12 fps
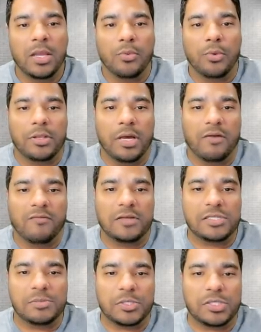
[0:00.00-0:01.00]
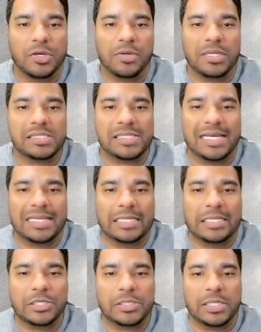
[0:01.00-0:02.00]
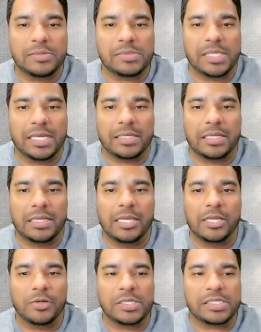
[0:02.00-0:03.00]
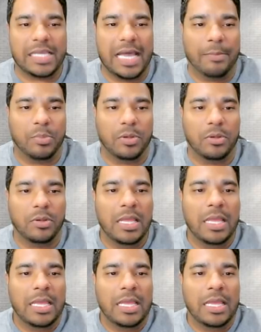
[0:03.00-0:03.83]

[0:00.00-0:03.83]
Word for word: with non-fungible tokens and initiatives that can increase capital